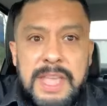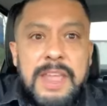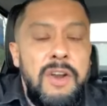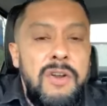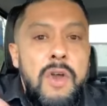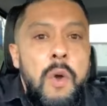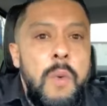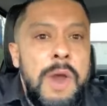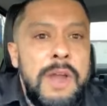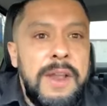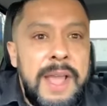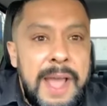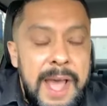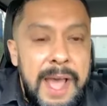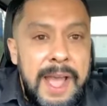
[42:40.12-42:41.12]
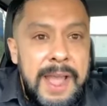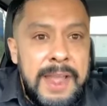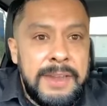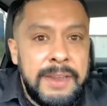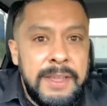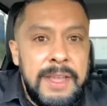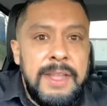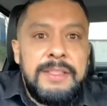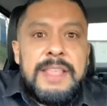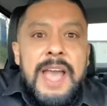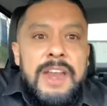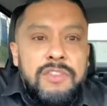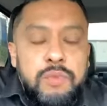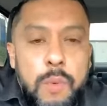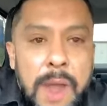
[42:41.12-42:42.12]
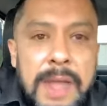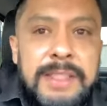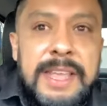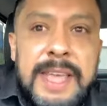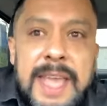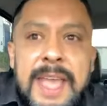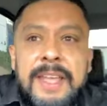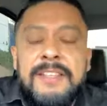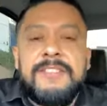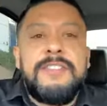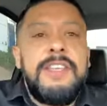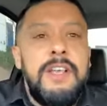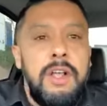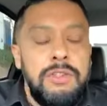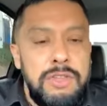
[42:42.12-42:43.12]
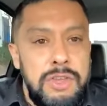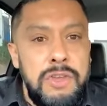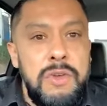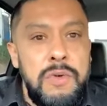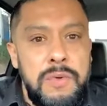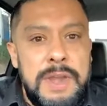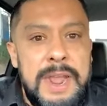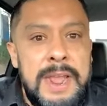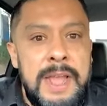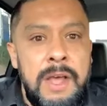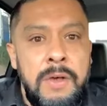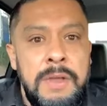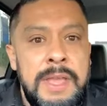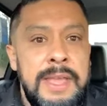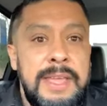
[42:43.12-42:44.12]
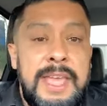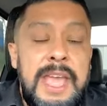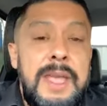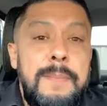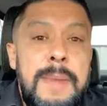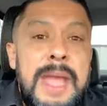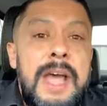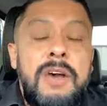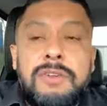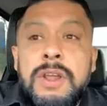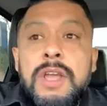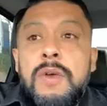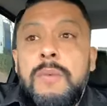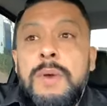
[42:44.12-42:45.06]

They don't know where to hide. That is why the ACLU now came out